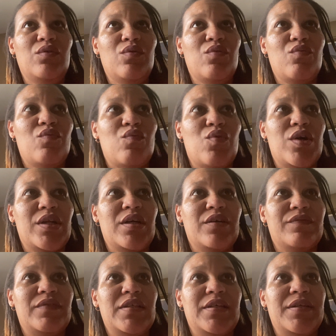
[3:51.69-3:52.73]
One
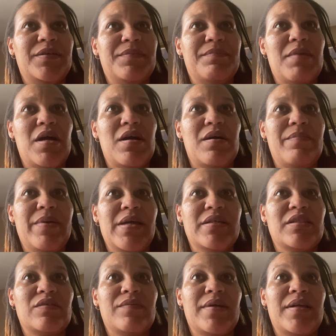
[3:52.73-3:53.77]
of them mom
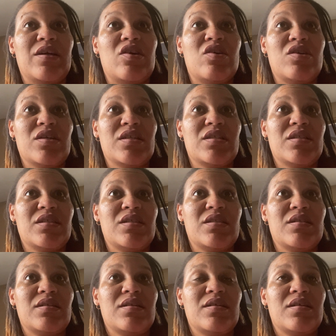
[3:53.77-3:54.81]
passed away in August.